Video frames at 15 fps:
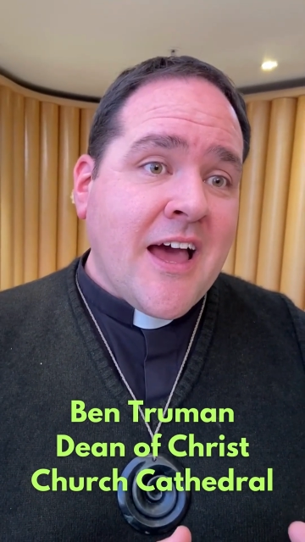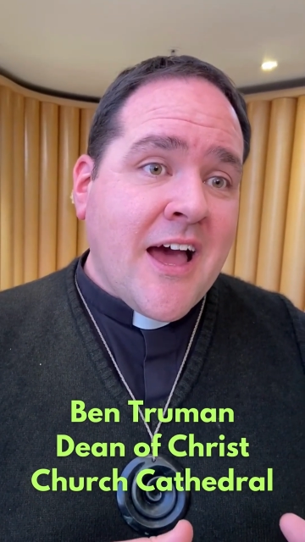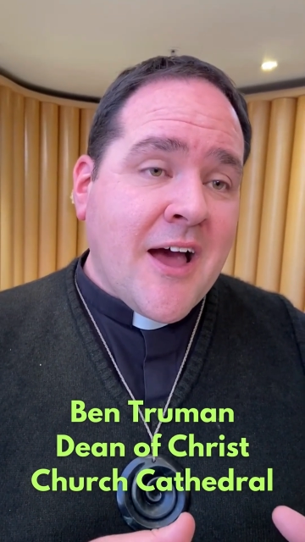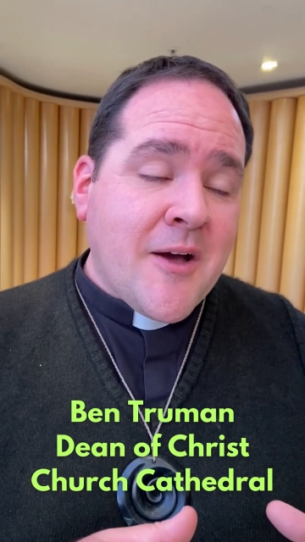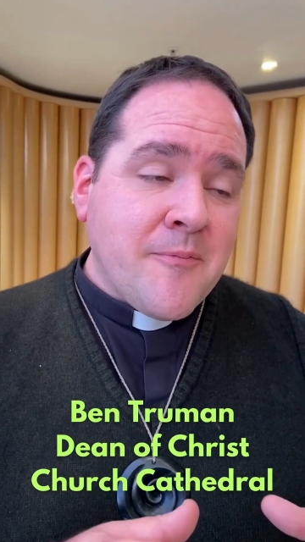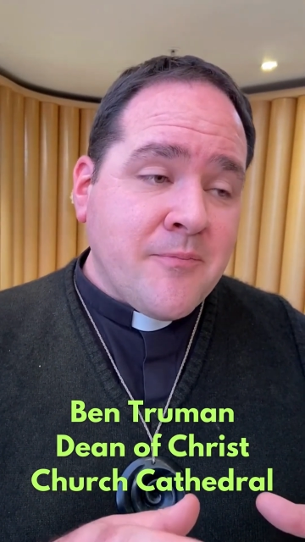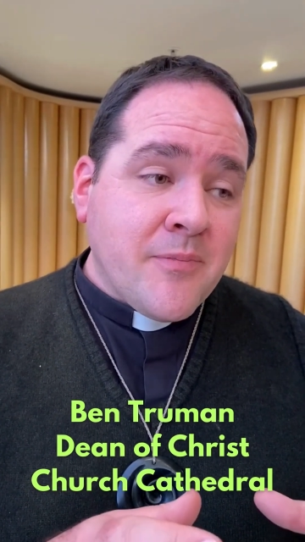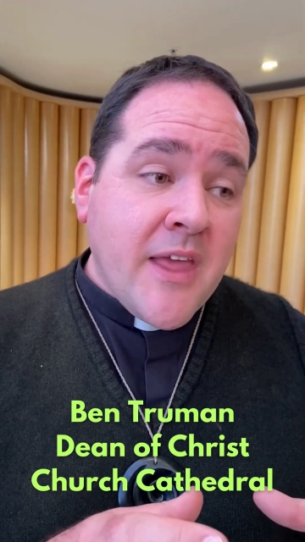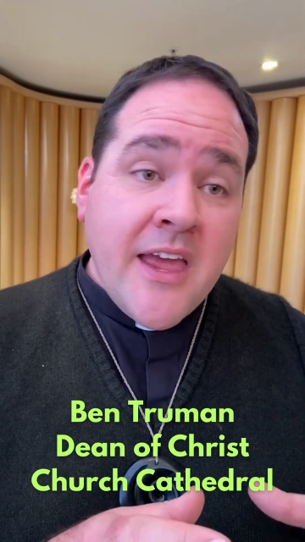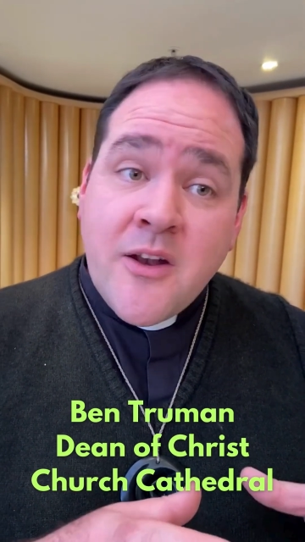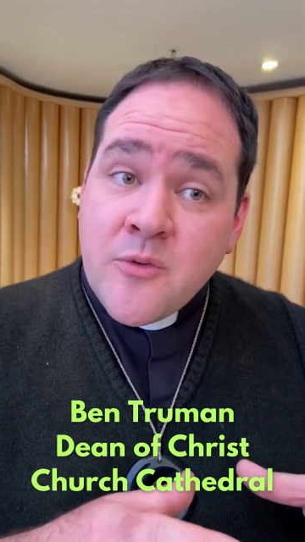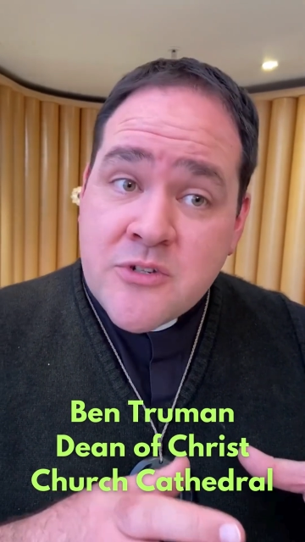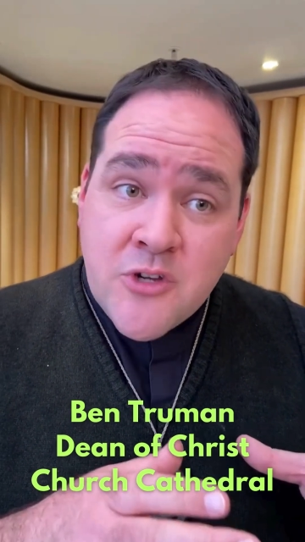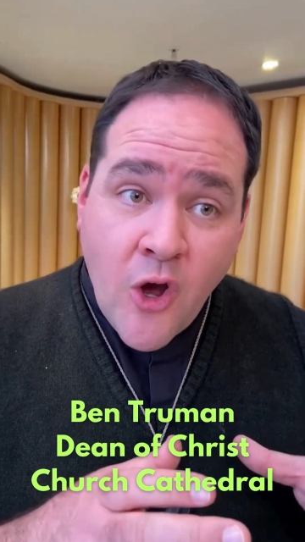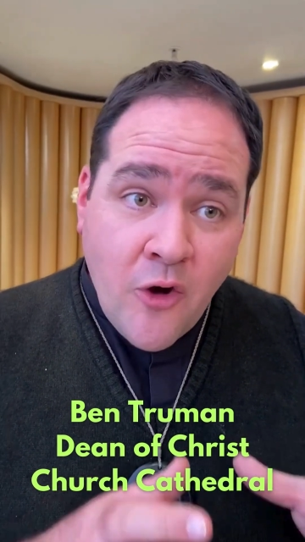And it
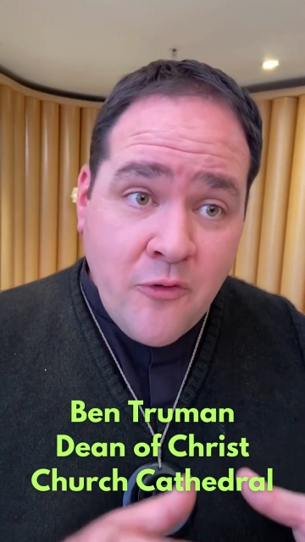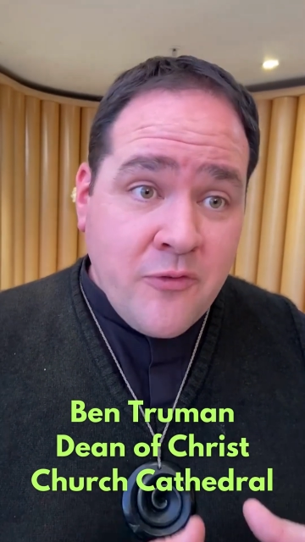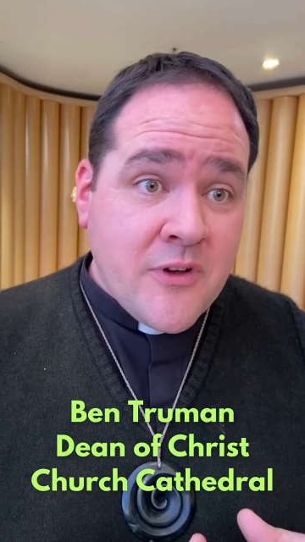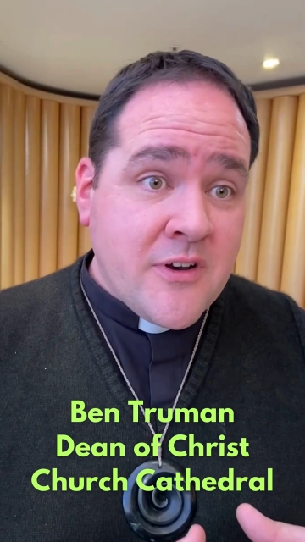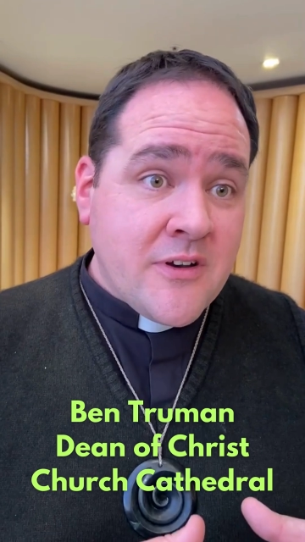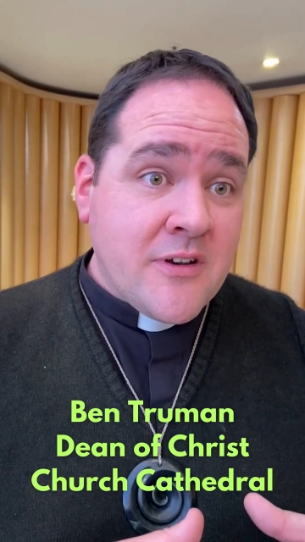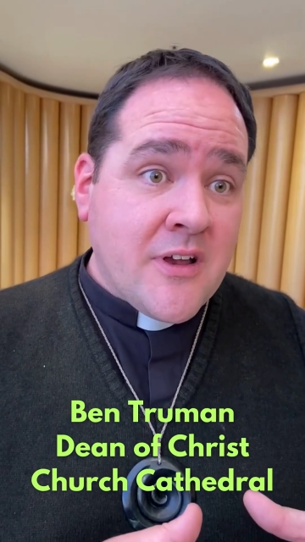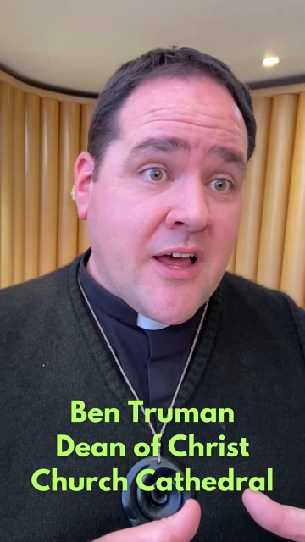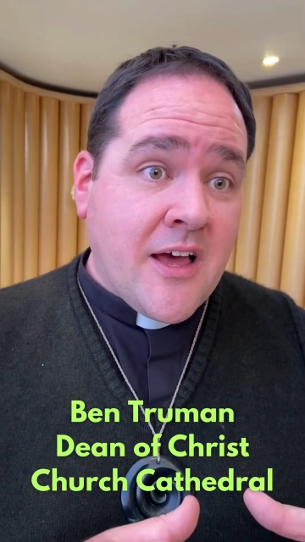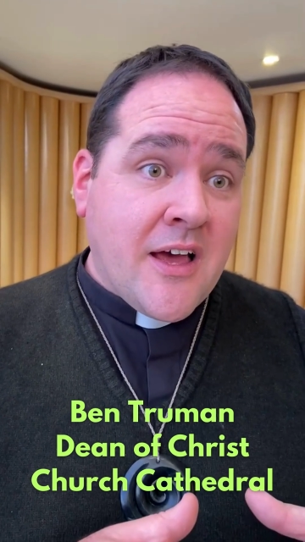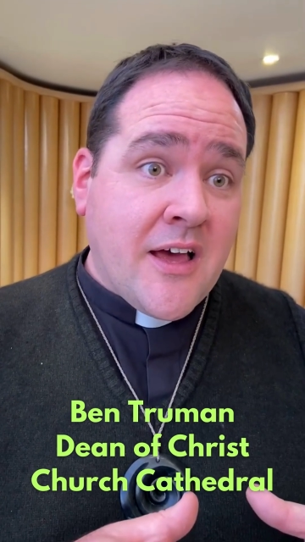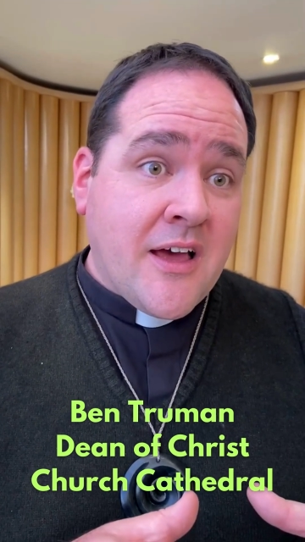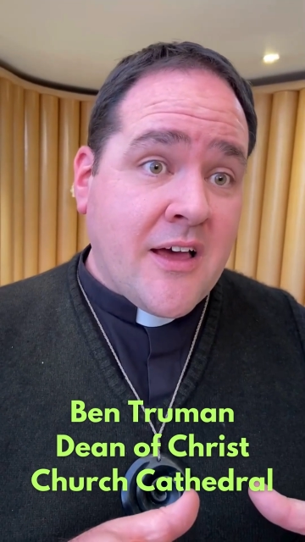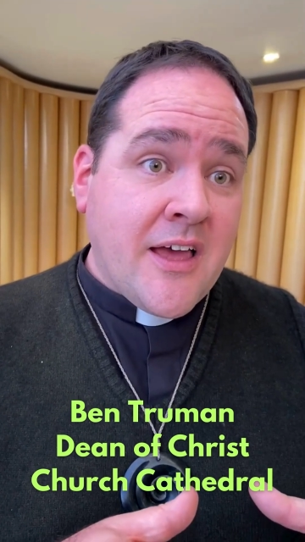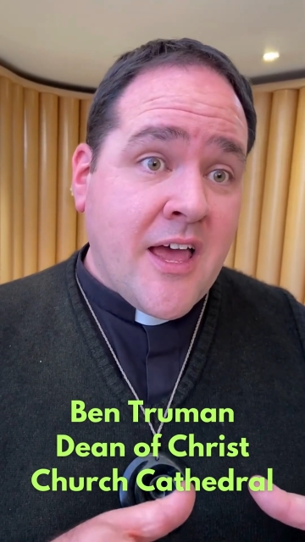was often
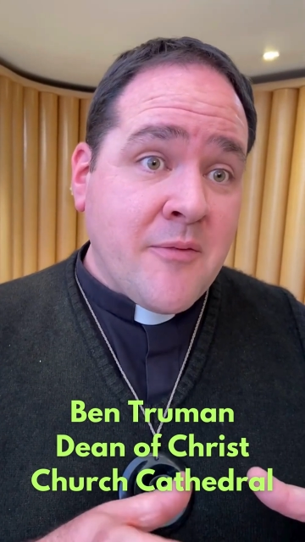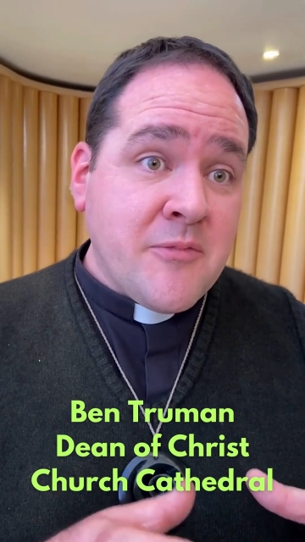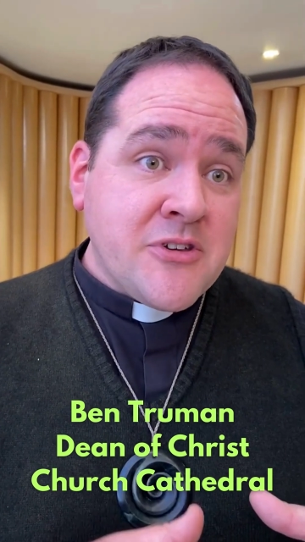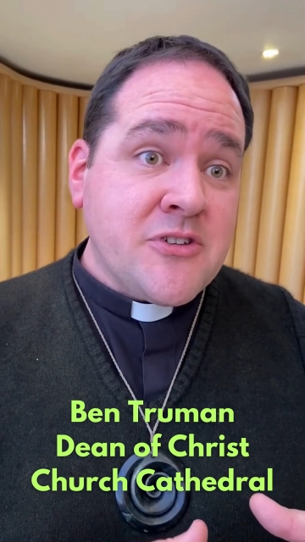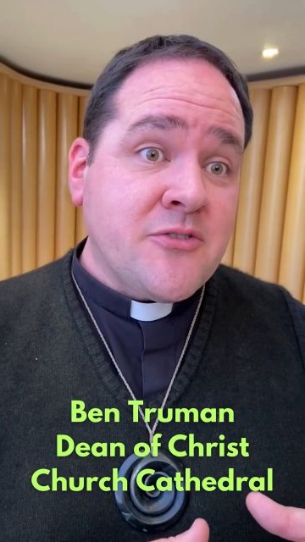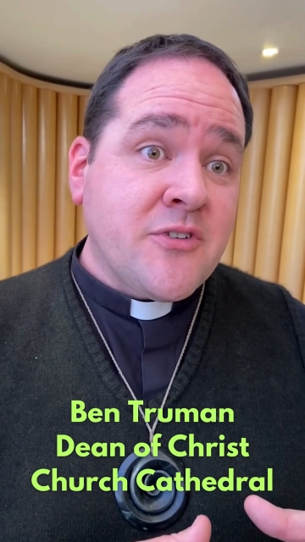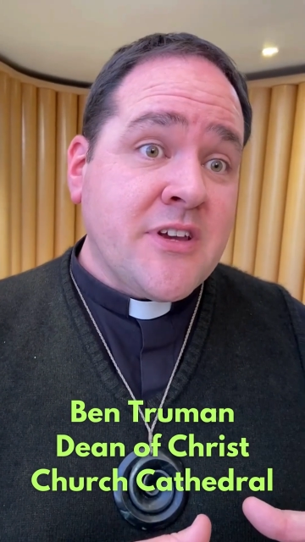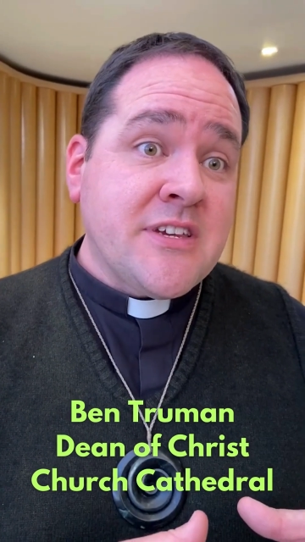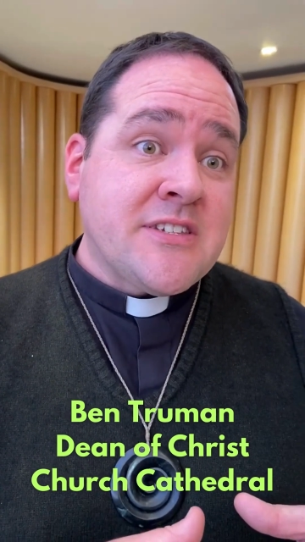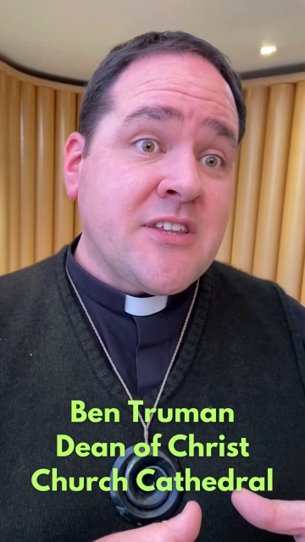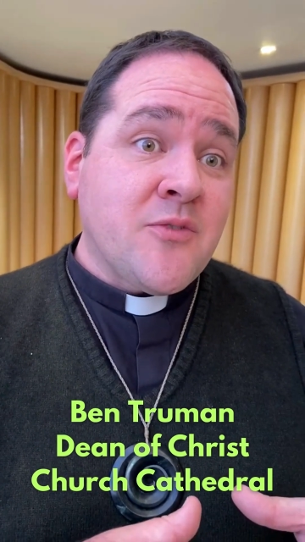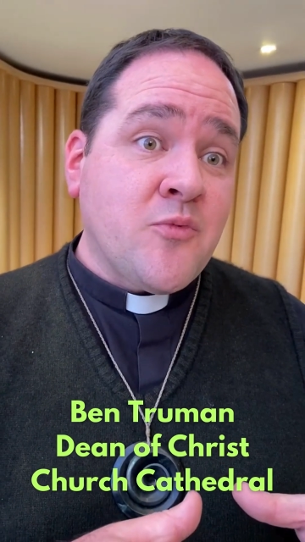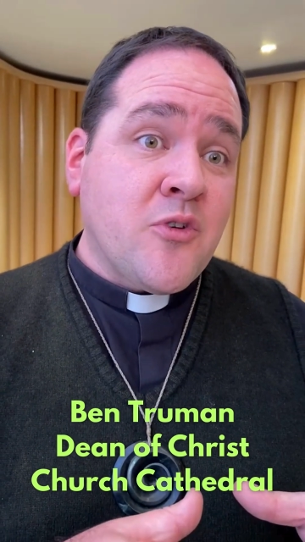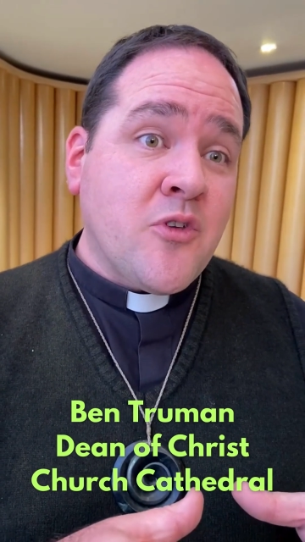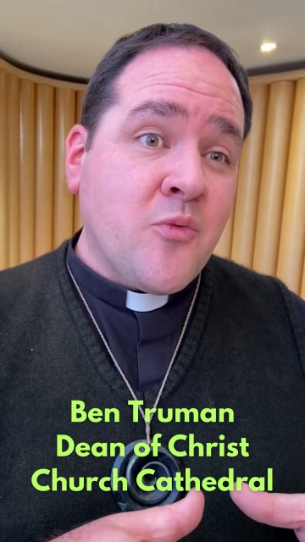our missionaries that
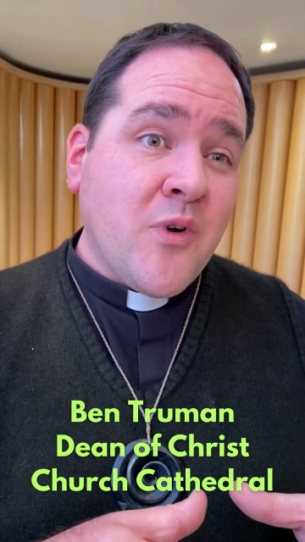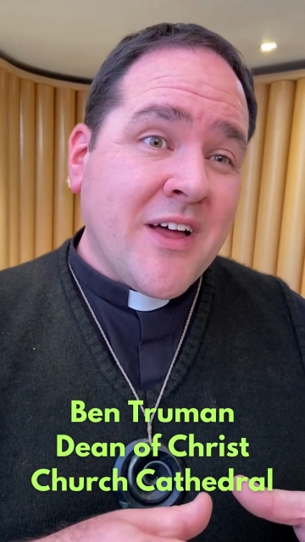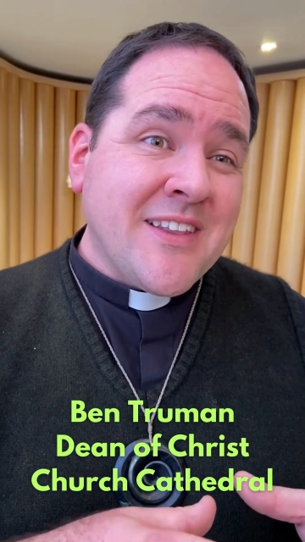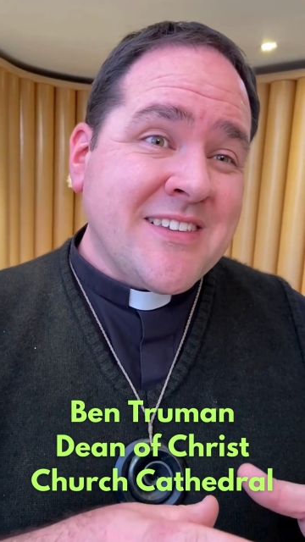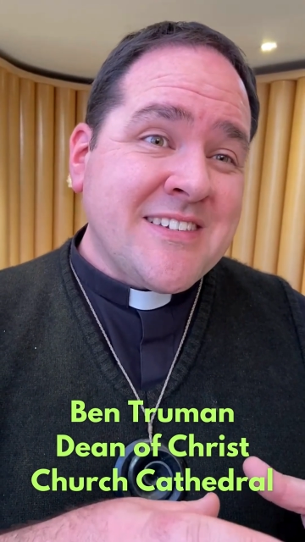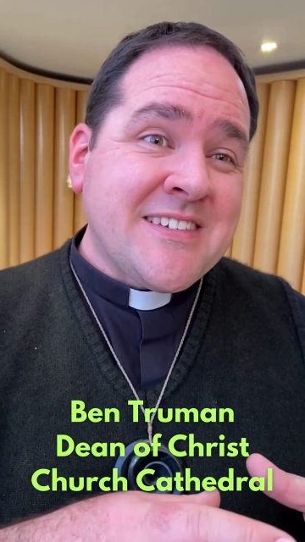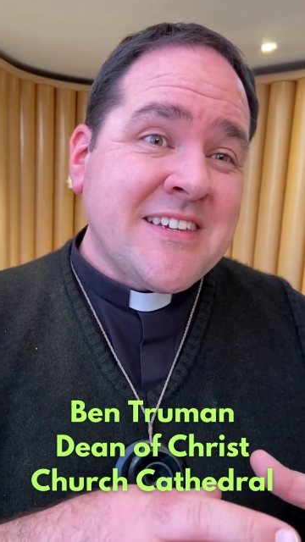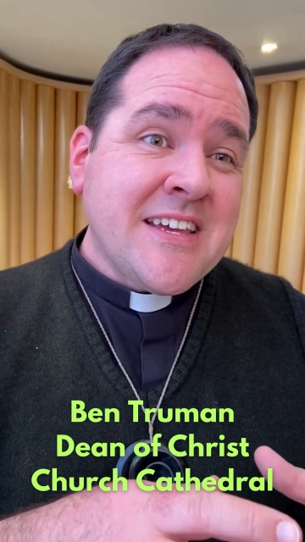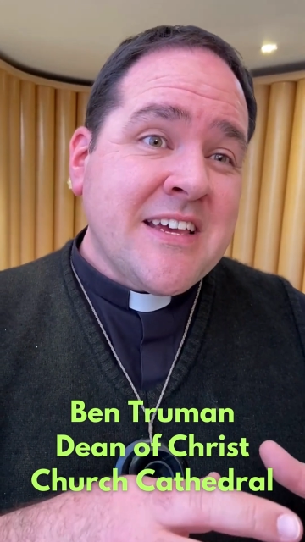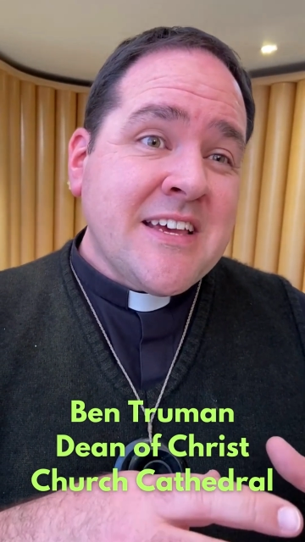were the ones